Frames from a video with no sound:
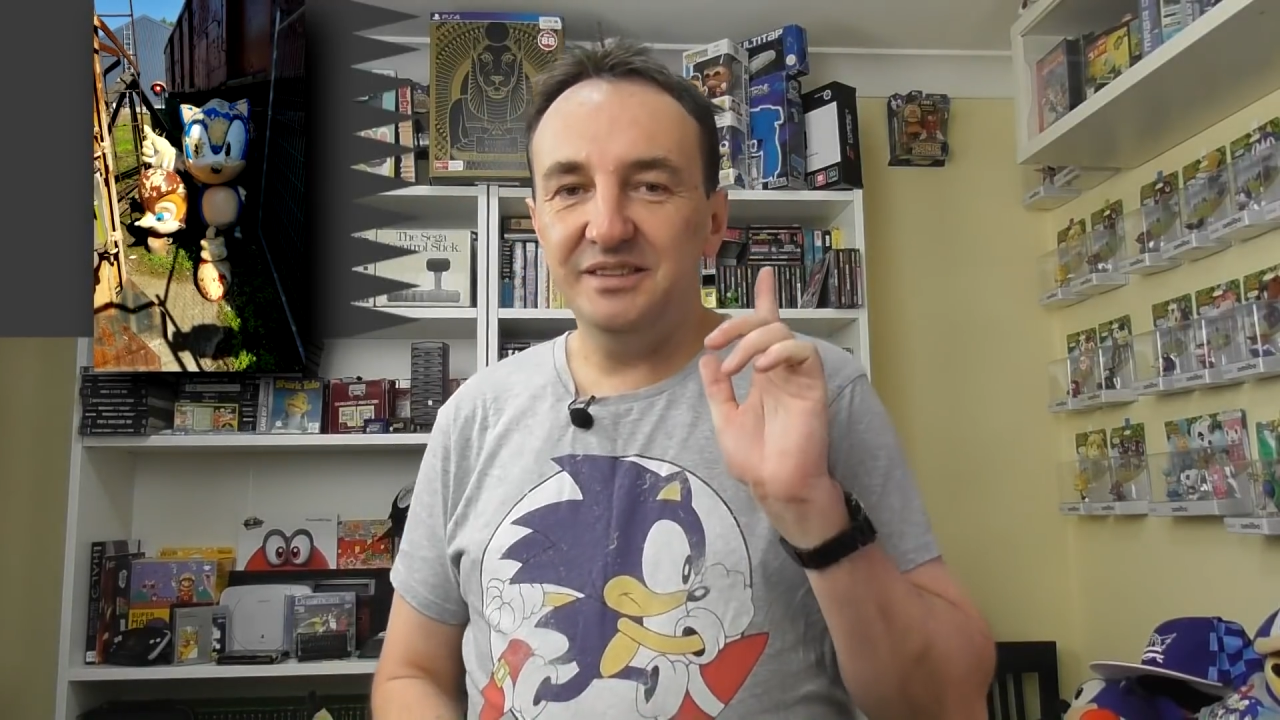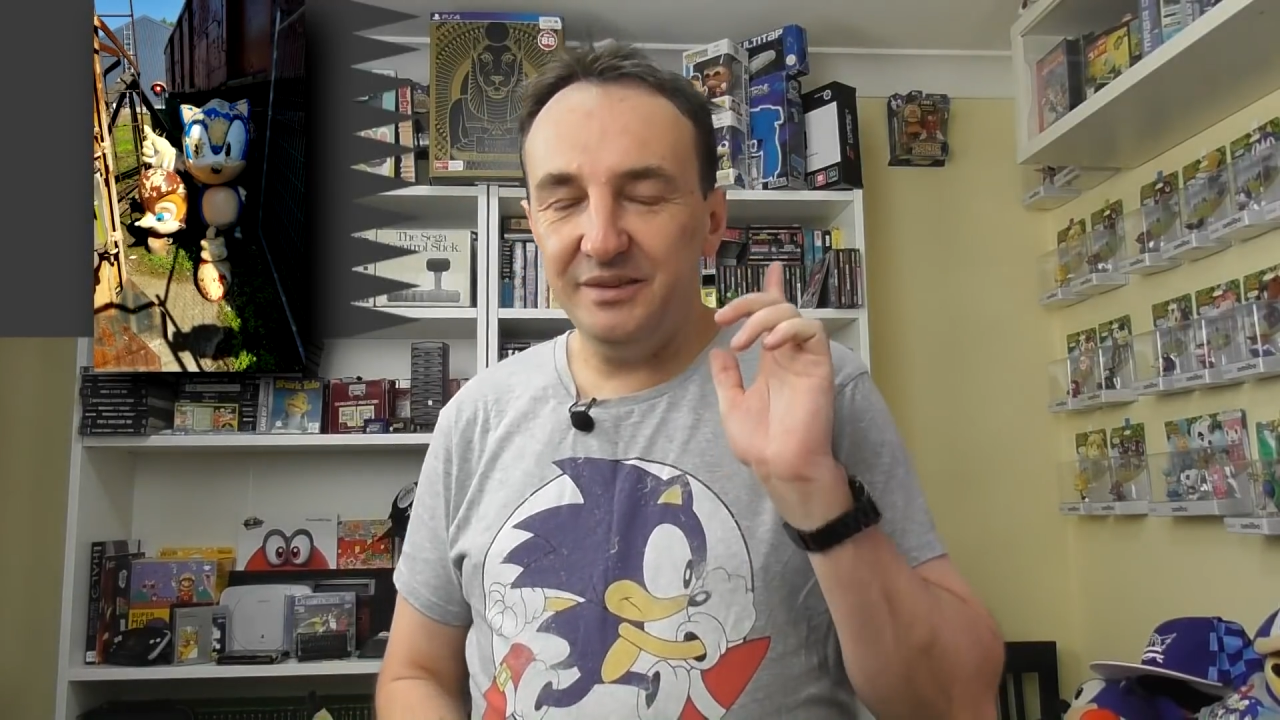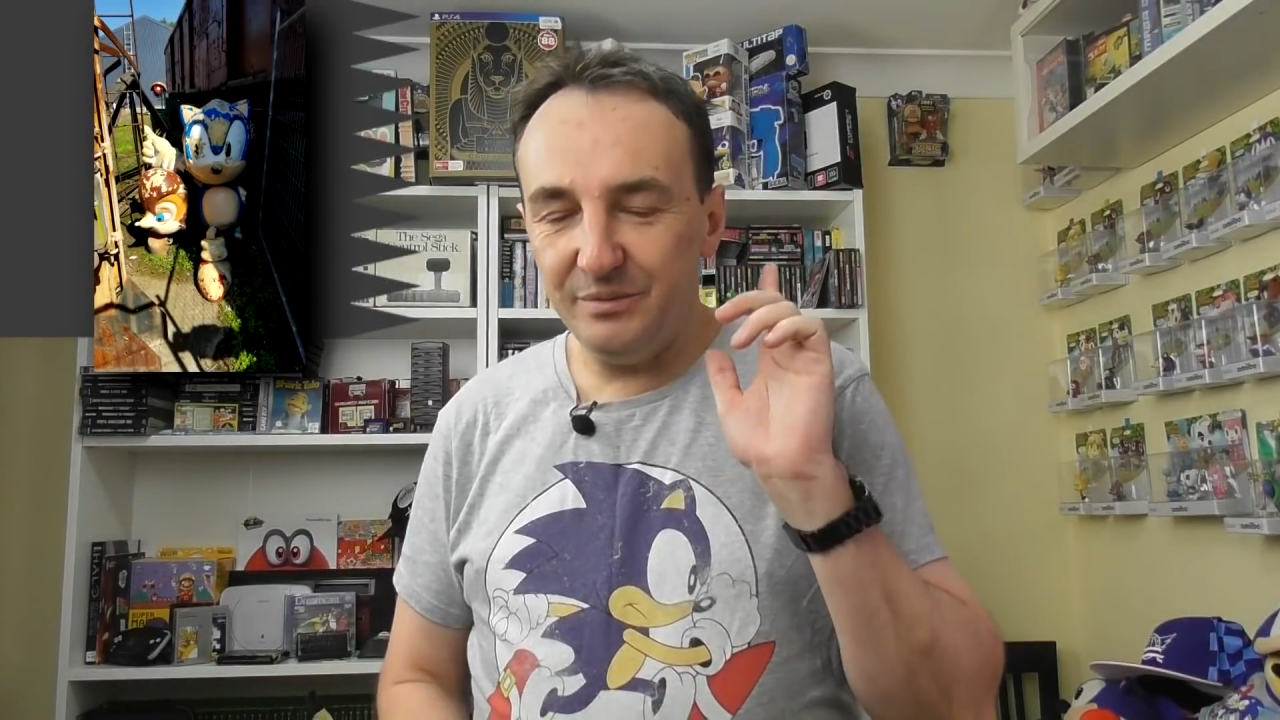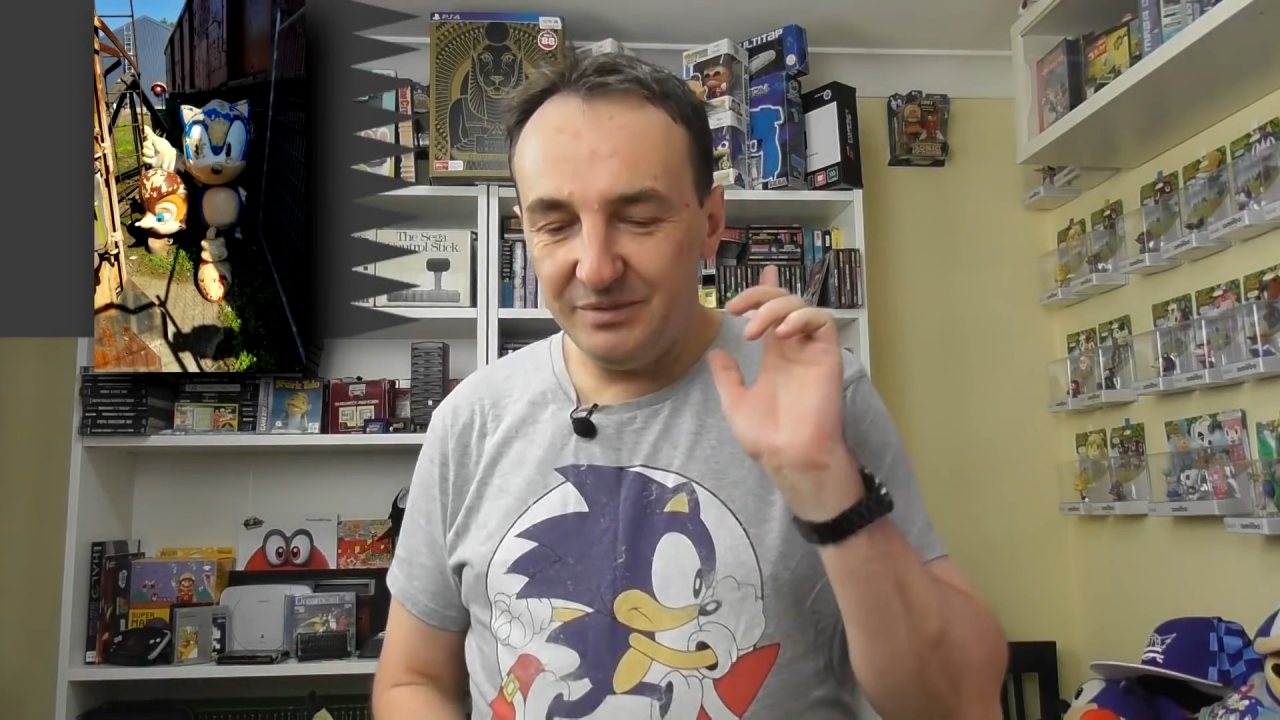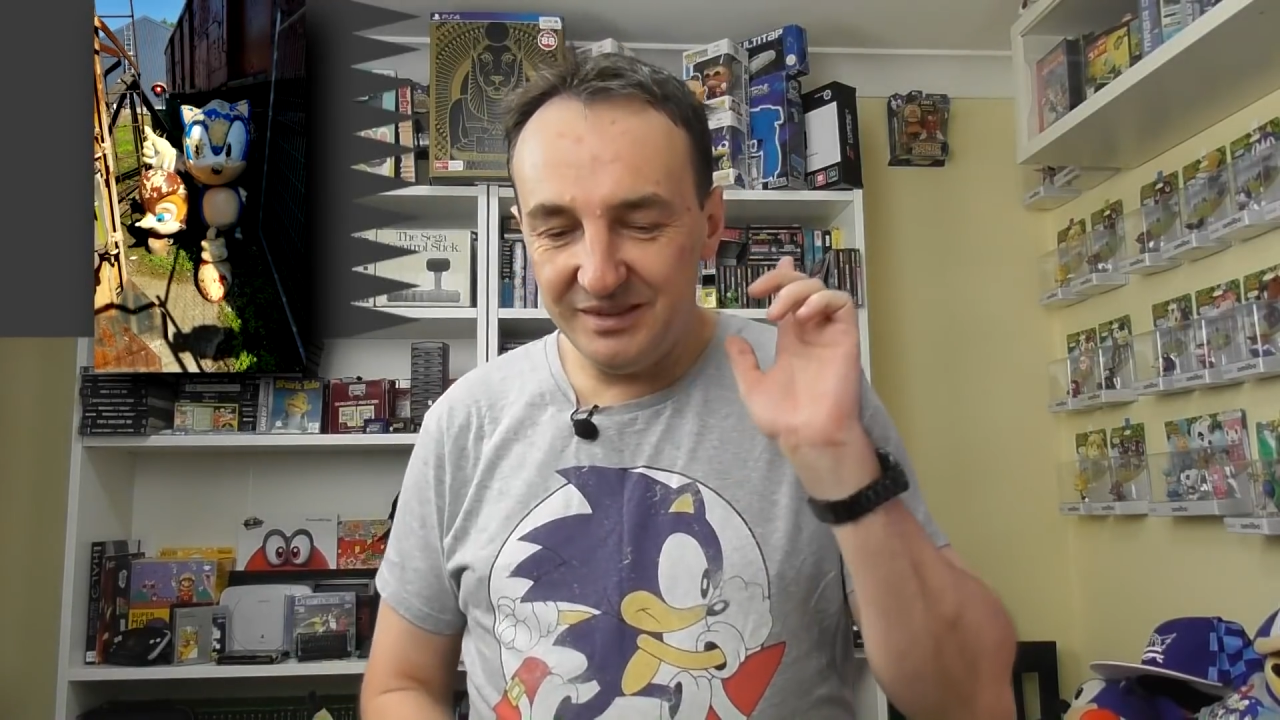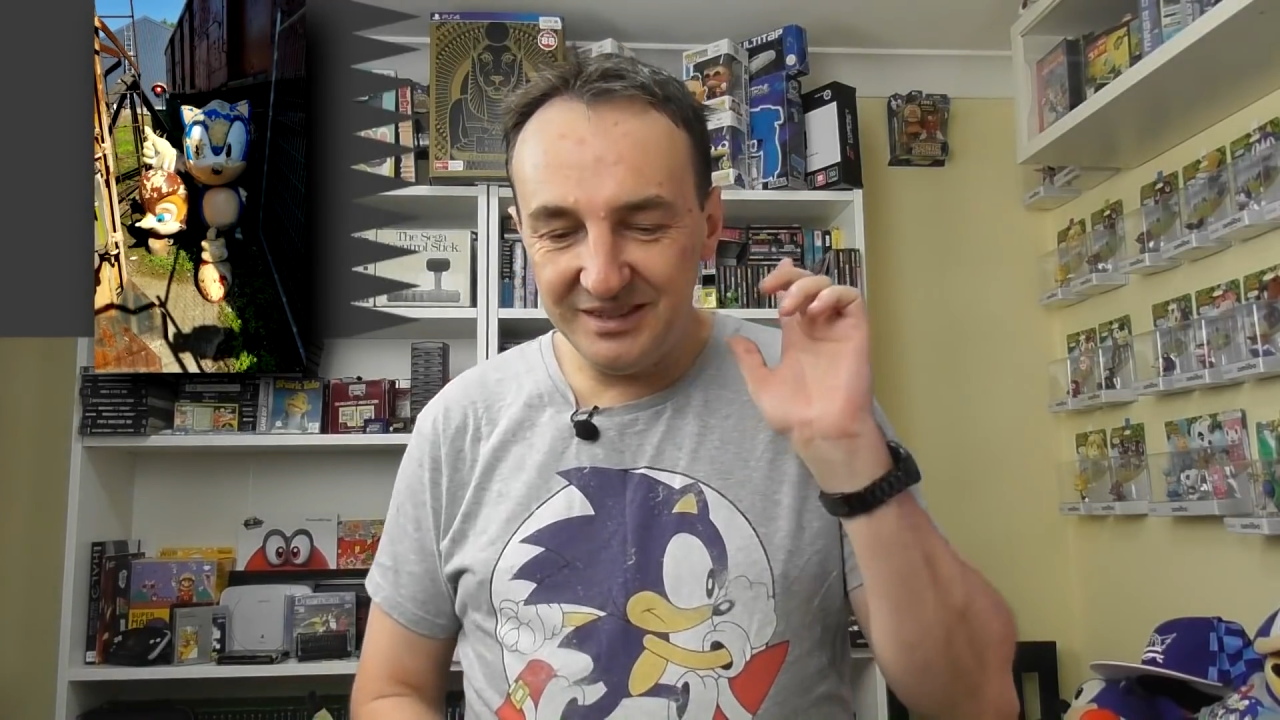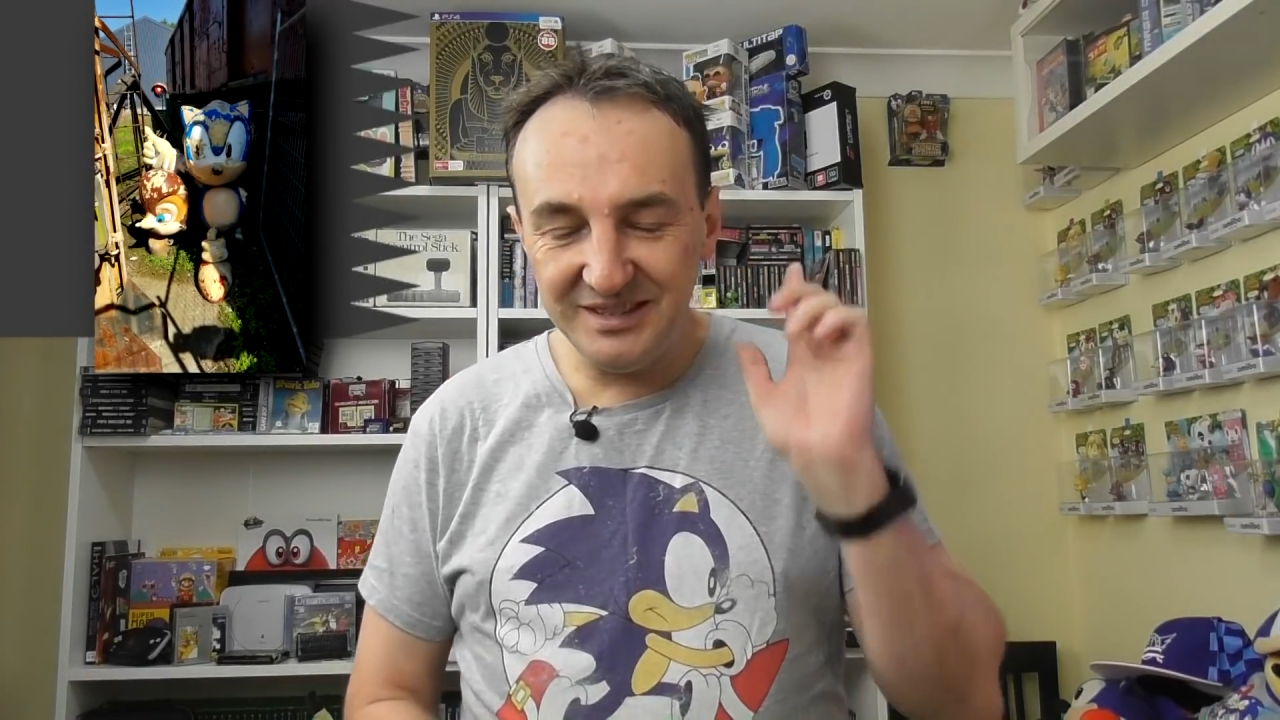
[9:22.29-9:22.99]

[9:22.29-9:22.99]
The